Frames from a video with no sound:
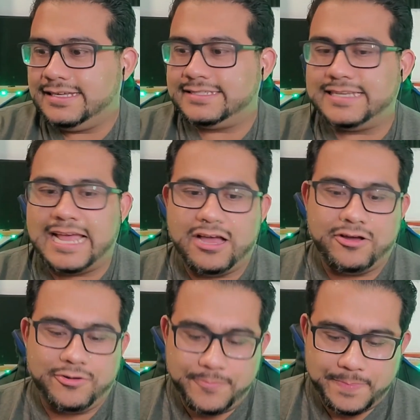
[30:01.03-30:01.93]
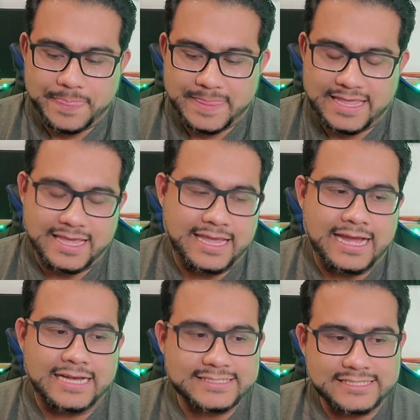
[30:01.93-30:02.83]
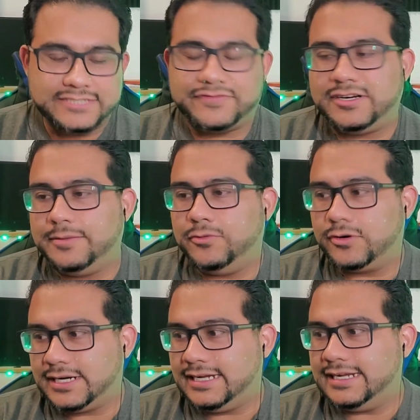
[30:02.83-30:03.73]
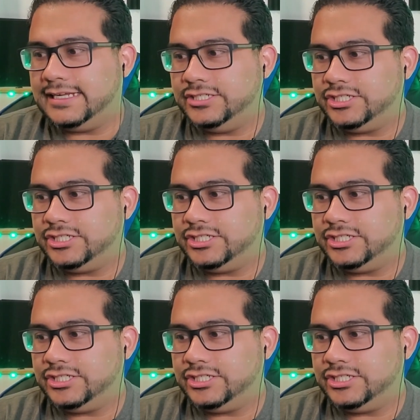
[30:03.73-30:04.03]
is now a hostage for Emori and